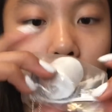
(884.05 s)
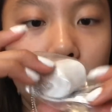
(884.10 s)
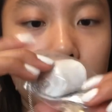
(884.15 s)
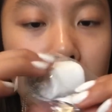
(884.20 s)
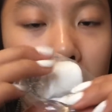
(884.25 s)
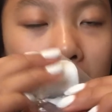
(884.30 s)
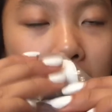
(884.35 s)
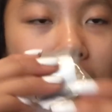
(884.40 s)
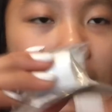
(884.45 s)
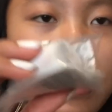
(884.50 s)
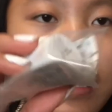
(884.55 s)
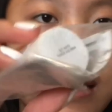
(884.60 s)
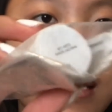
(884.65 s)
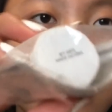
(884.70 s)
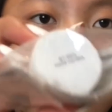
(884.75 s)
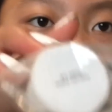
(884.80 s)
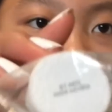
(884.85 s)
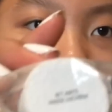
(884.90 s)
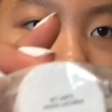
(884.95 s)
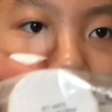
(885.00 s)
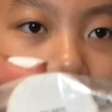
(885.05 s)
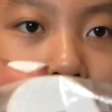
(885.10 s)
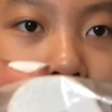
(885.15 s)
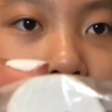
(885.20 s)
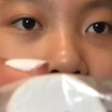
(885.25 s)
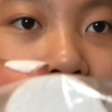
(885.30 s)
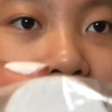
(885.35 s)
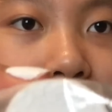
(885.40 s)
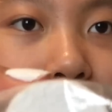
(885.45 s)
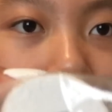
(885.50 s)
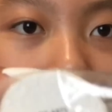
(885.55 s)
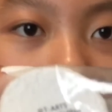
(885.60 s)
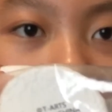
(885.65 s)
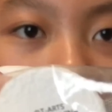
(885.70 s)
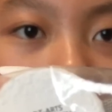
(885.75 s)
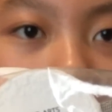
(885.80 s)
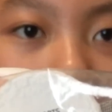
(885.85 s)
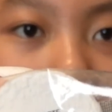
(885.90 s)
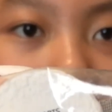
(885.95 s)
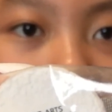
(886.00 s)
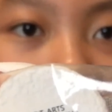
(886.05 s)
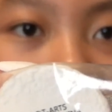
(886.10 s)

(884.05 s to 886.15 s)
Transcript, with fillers: Apparently this is licensed by